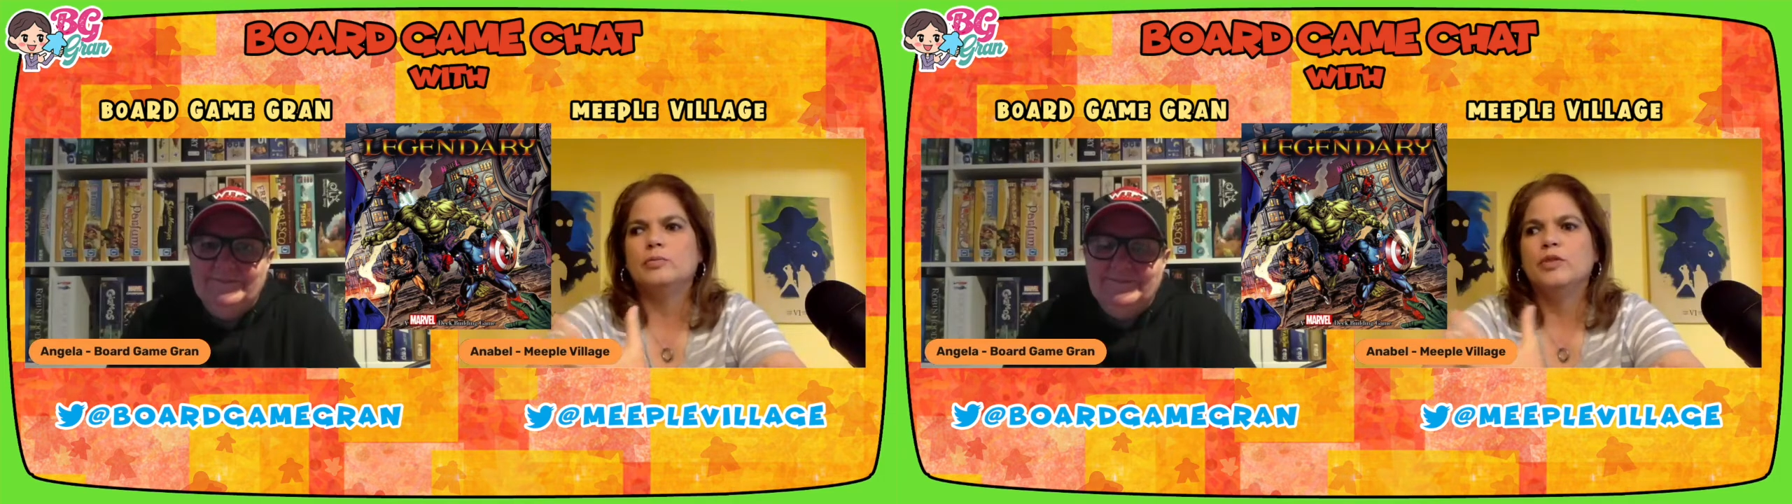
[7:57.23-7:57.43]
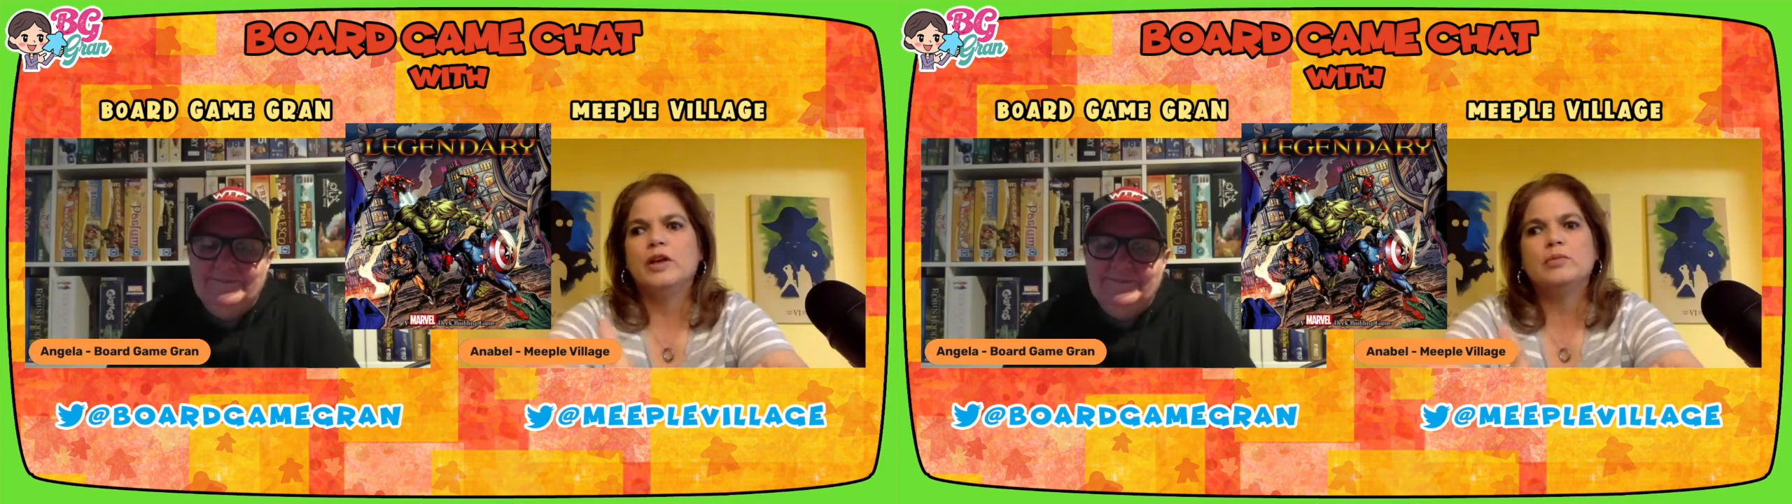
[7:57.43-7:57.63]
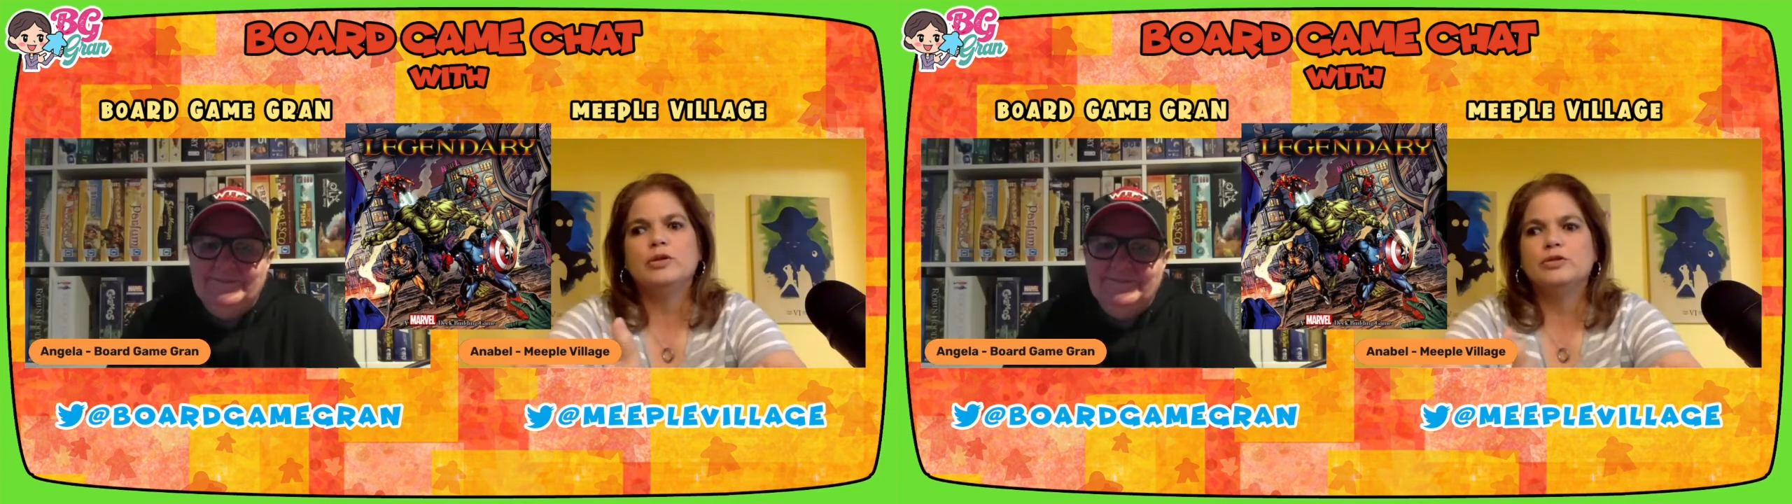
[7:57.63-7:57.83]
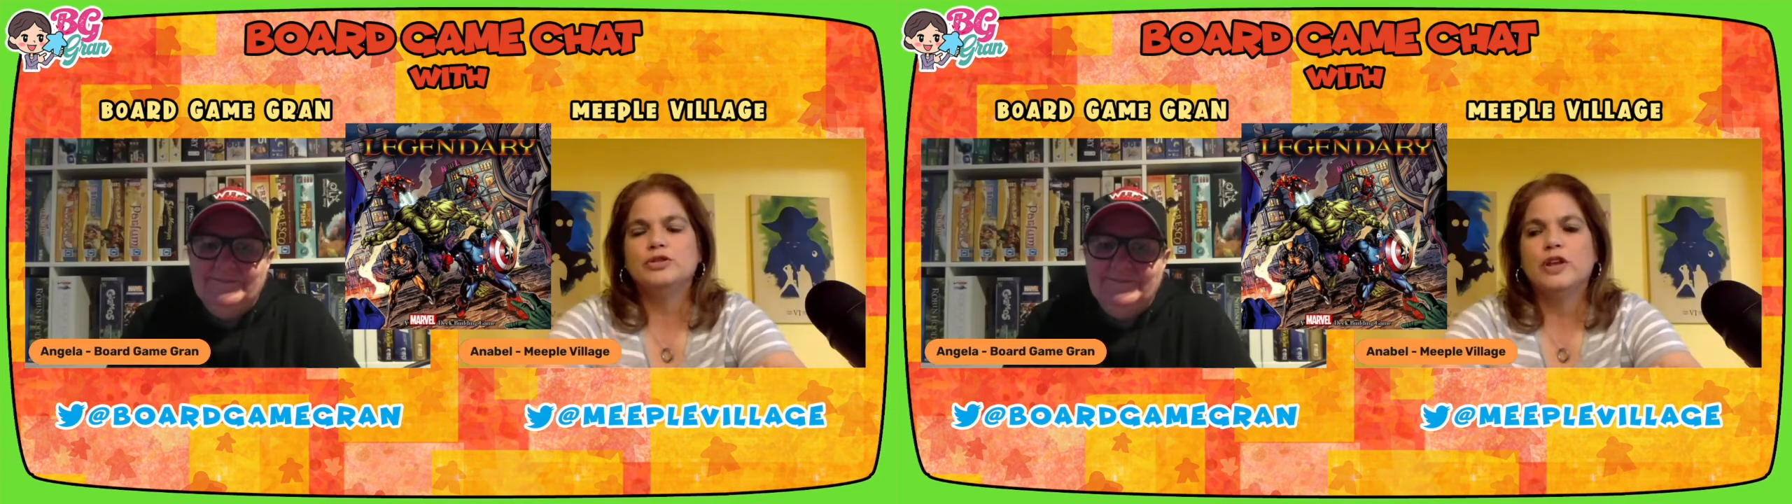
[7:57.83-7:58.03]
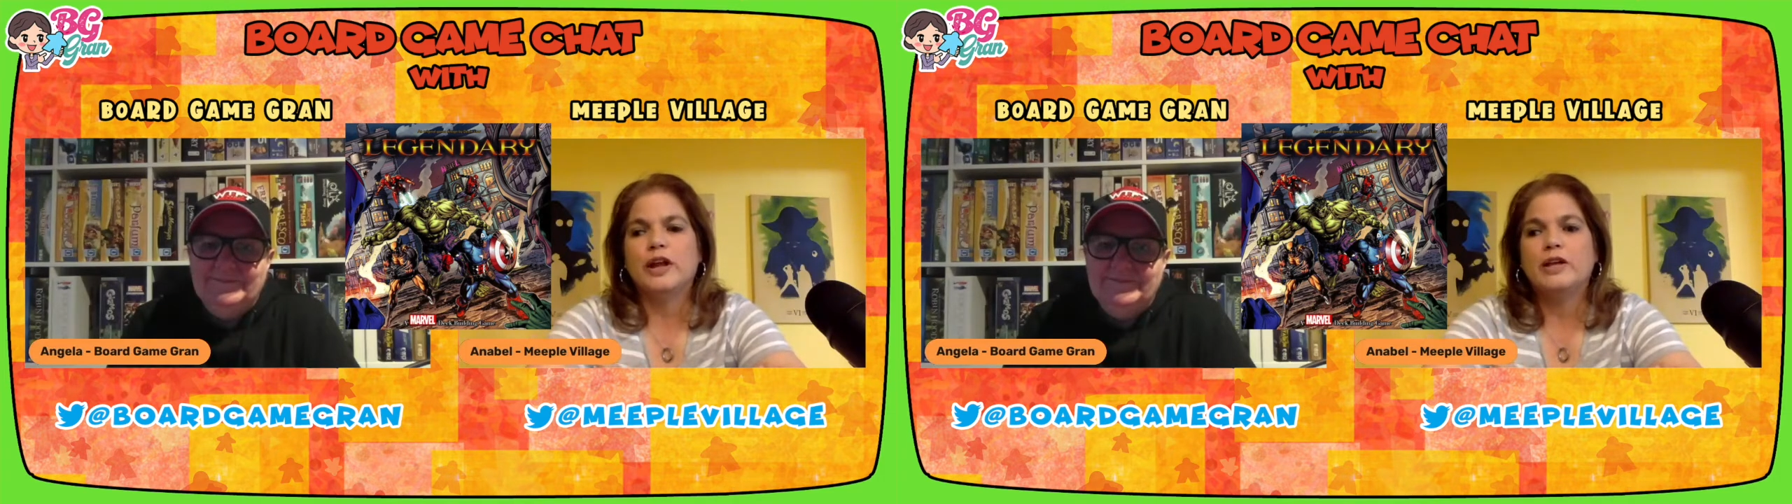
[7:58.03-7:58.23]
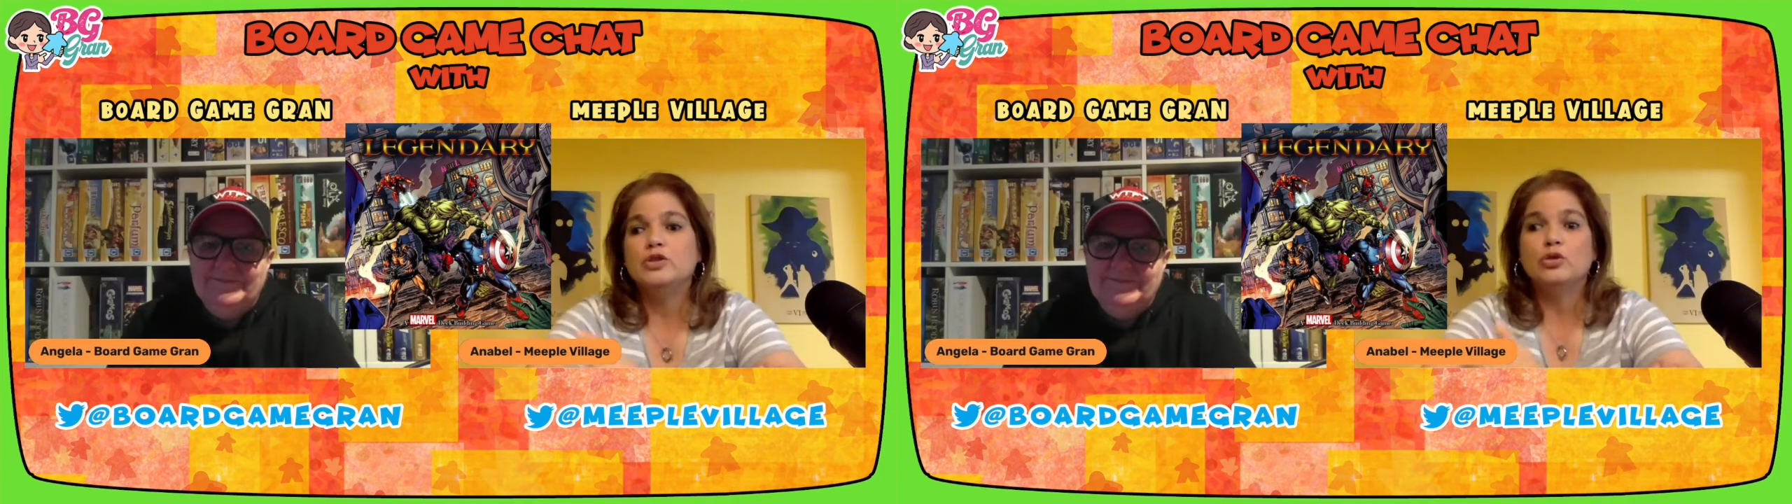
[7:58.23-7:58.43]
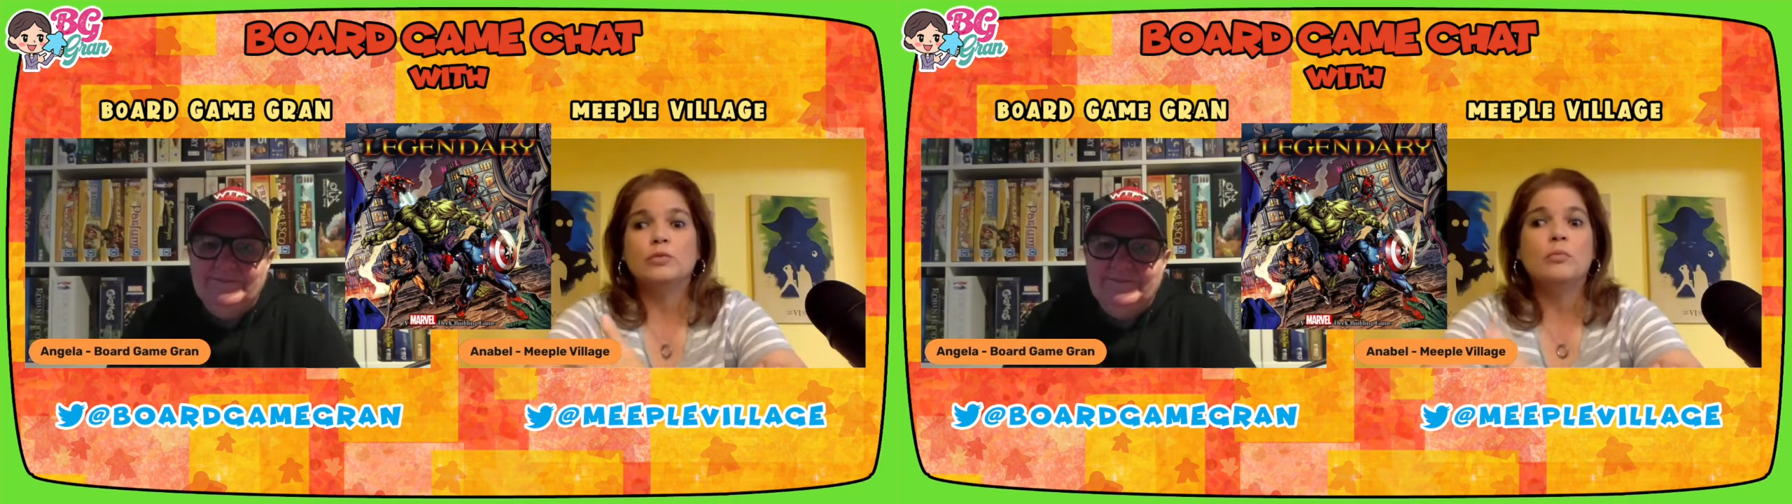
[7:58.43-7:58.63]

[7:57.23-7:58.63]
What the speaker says: deck builders that I enjoy